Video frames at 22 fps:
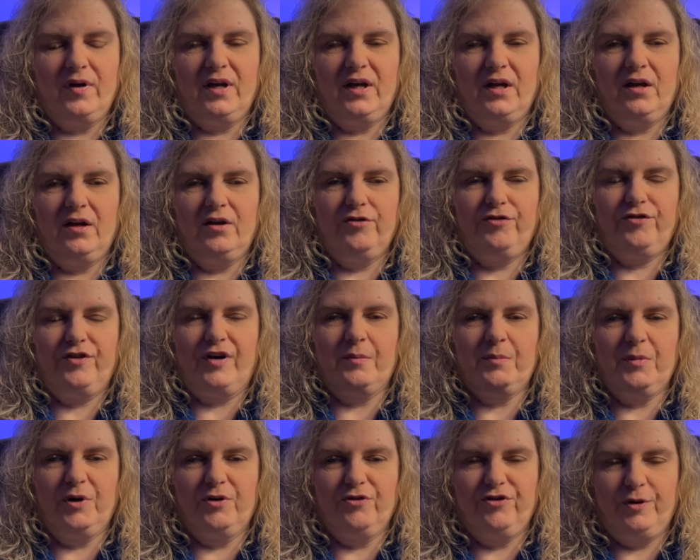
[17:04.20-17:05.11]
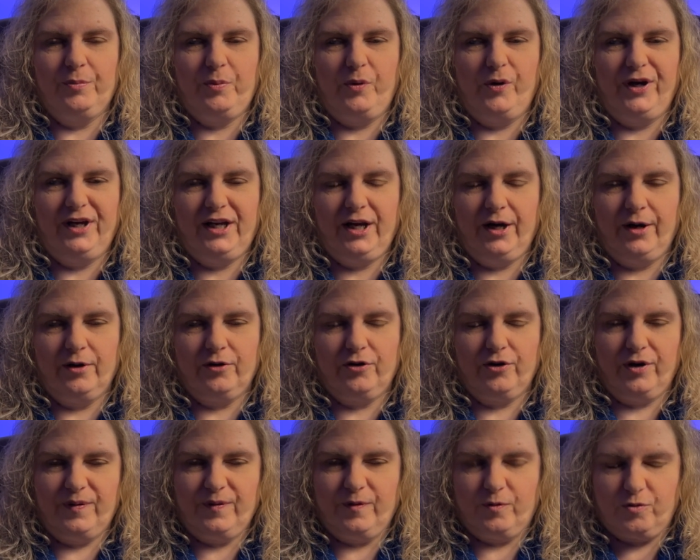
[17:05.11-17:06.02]
if I'm your viewpoint character
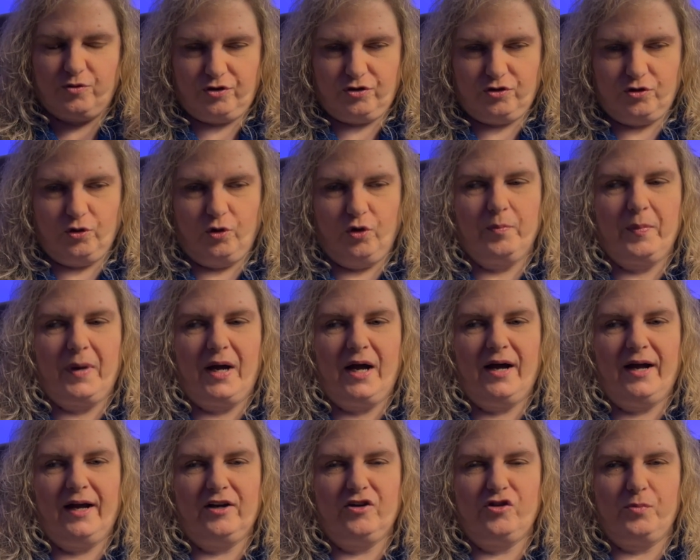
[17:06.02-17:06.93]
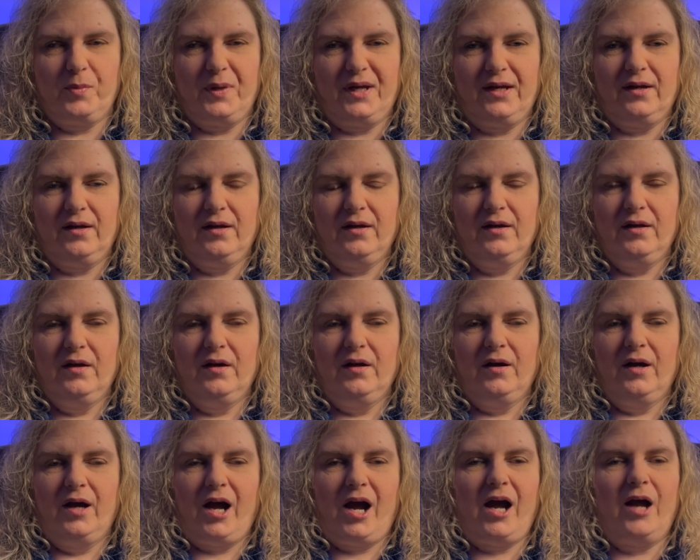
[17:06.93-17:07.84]
and there's a door behind me,
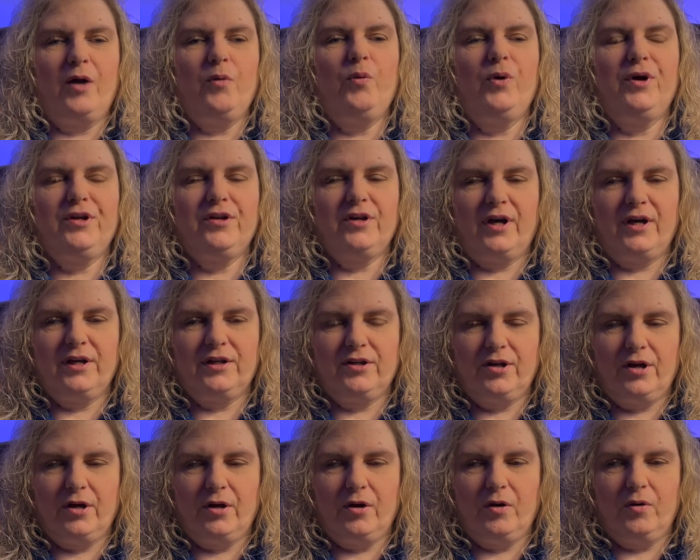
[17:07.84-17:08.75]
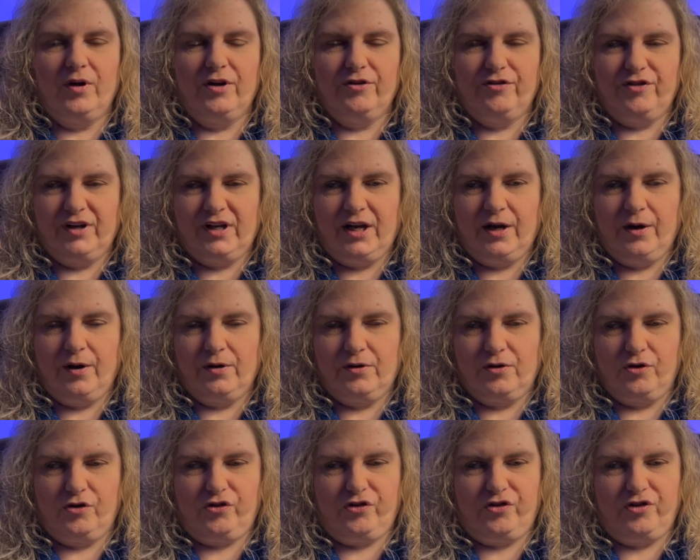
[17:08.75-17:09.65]
I would not know if a
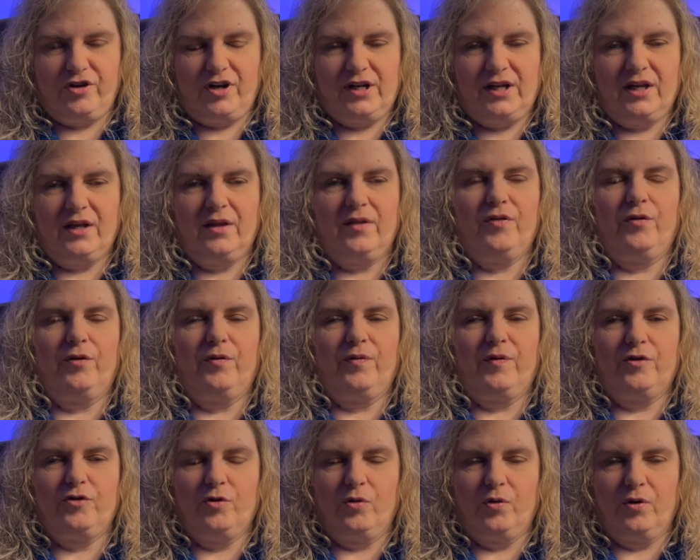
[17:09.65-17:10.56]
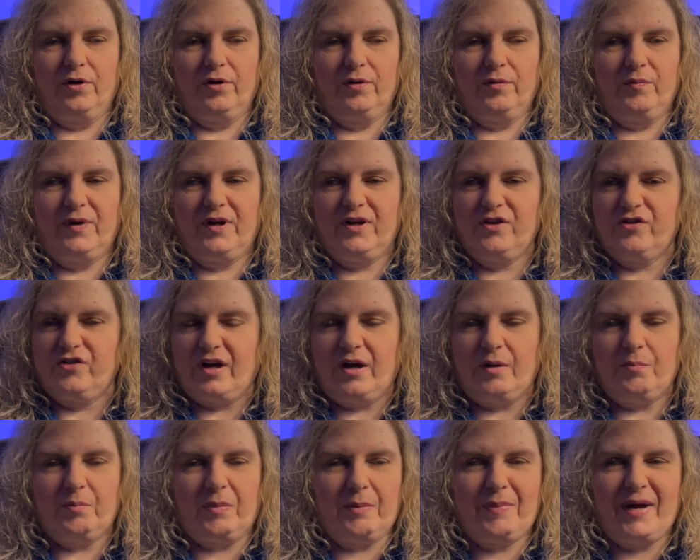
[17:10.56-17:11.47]
character snuck in through the door because
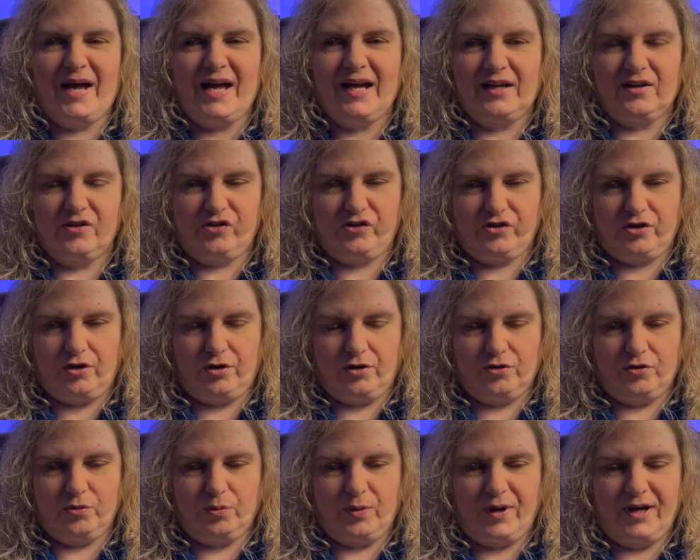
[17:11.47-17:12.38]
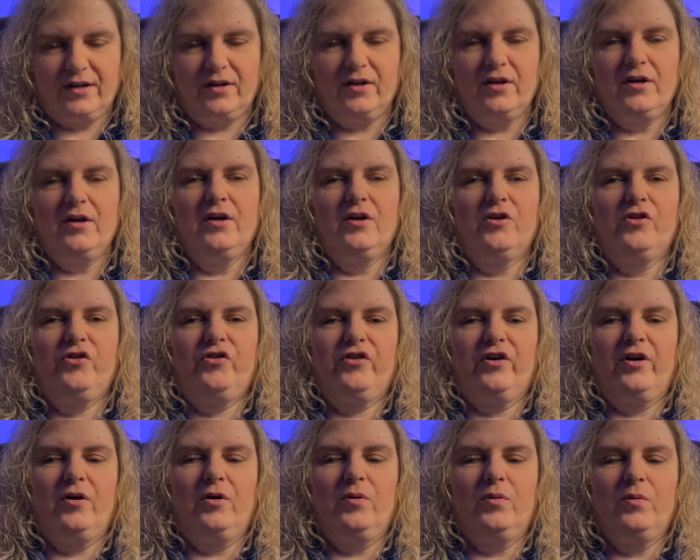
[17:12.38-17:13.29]
my back is turned, right?
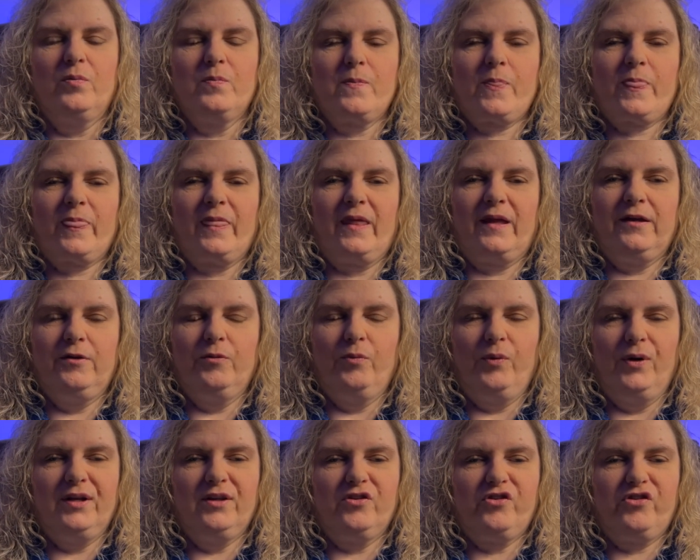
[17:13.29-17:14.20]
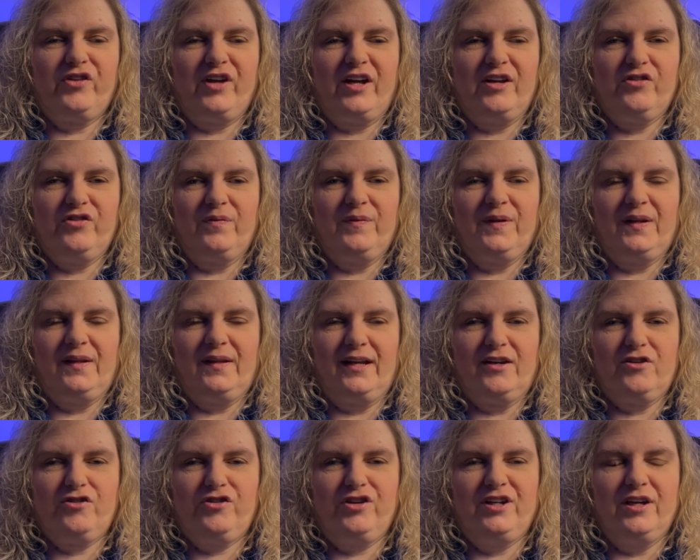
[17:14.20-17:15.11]
So you wouldn't say something like
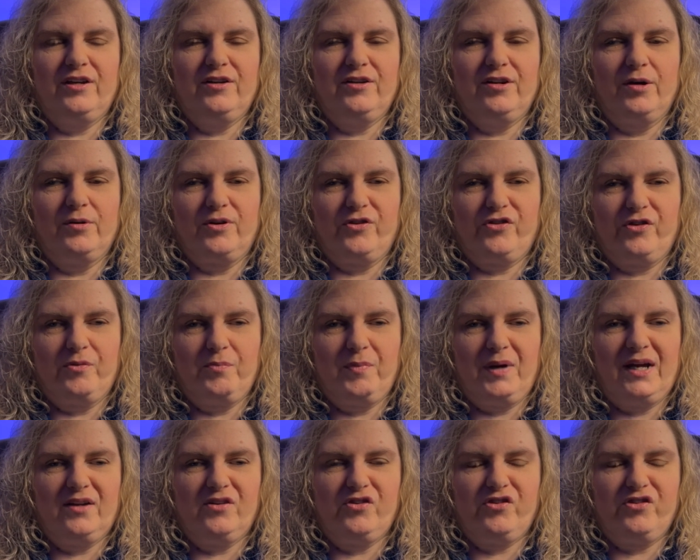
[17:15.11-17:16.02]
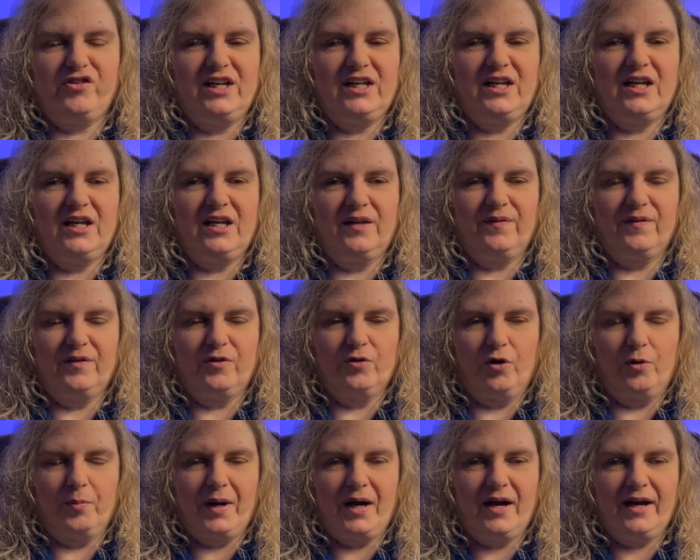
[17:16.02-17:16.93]
she didn't notice a man sneaking in the
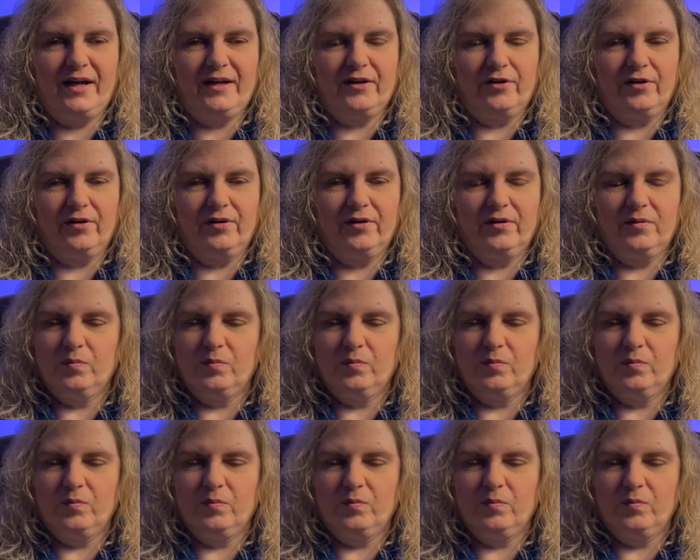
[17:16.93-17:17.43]
door behind her.